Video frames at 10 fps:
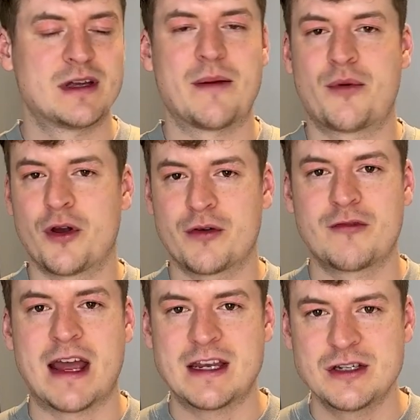product
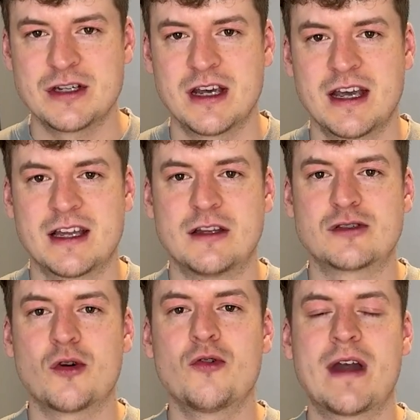range that's
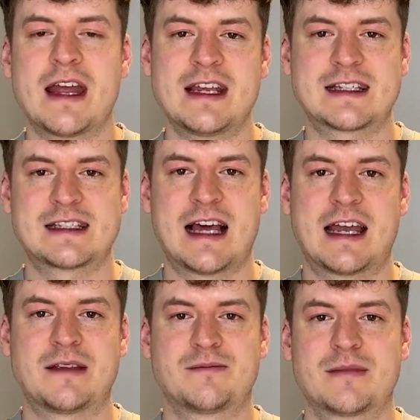already
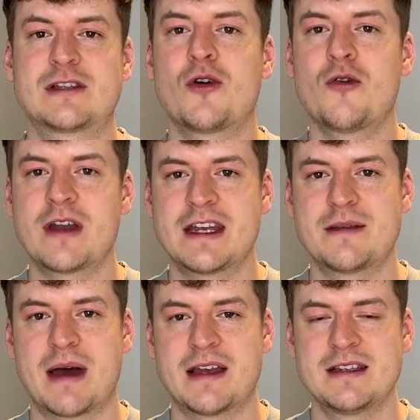selling. It's already in
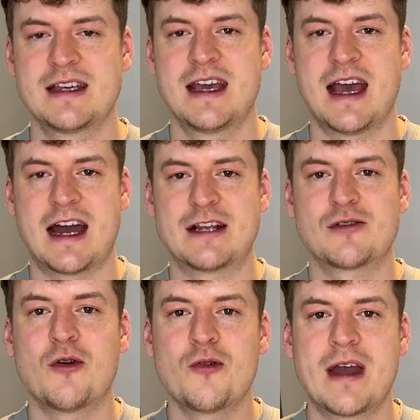demand and it's
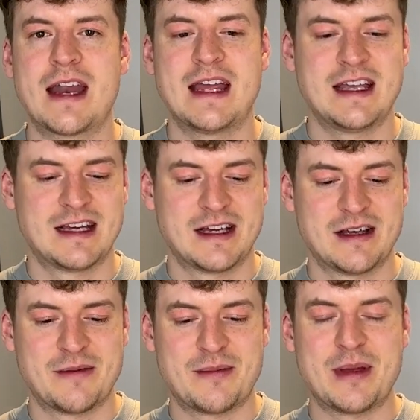already
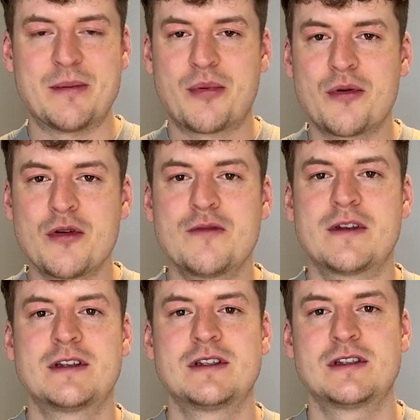been
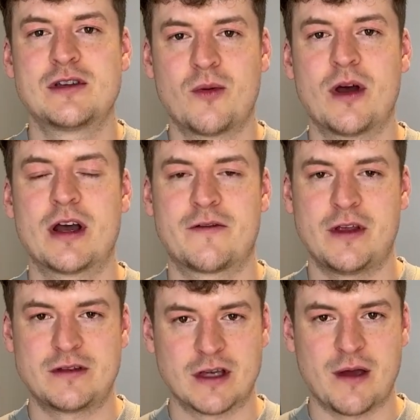proven to work for
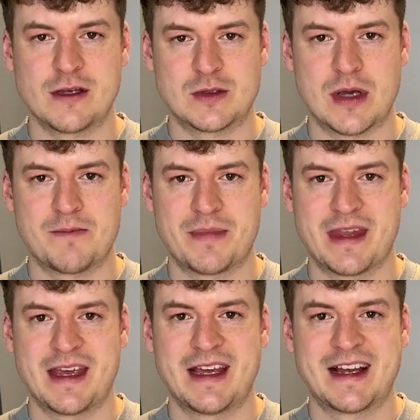you to go into it.
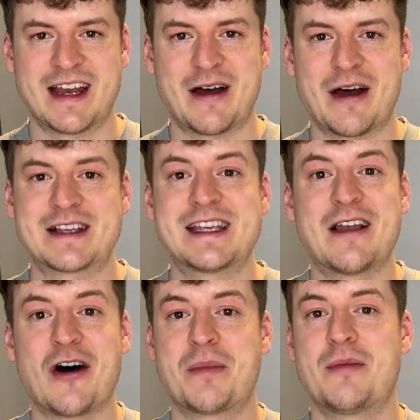Now, I see a
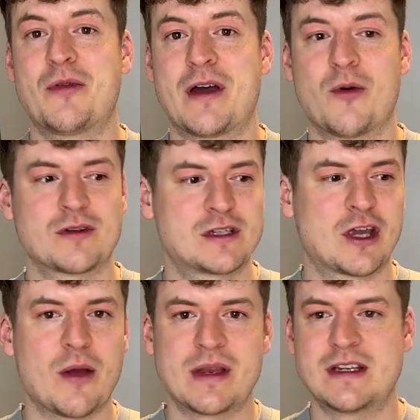lot of people that want to
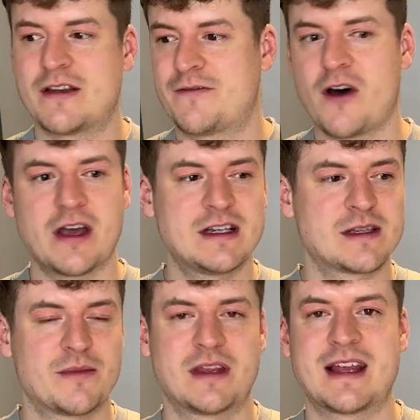go in and find
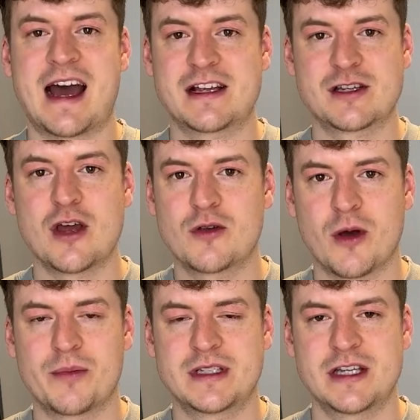something that has no
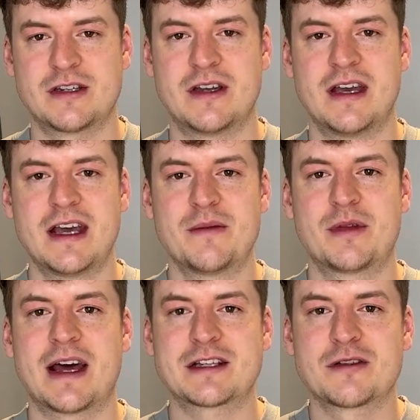competition, but
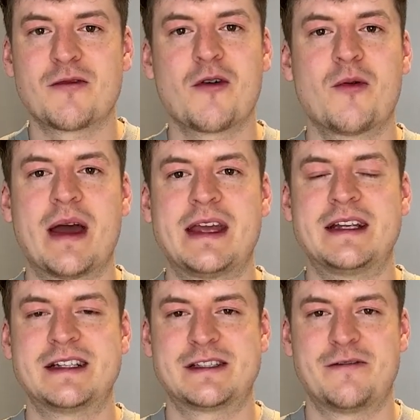that's the wrong way
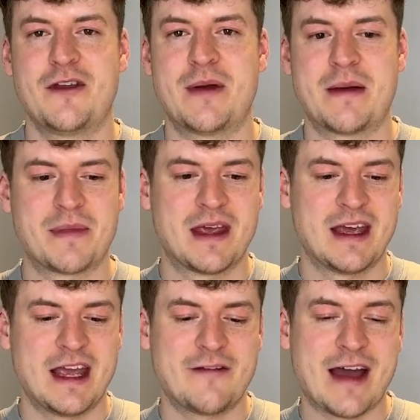to view it.
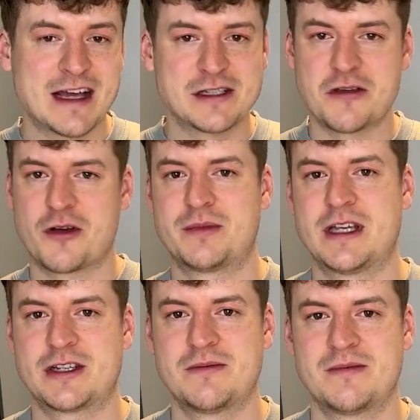If it has no
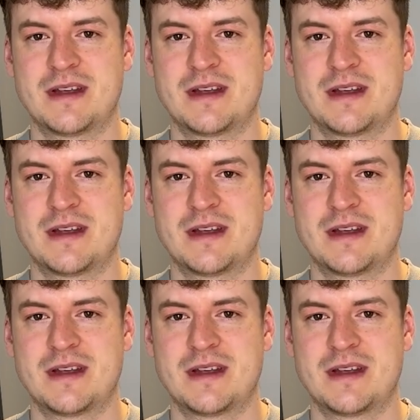competition,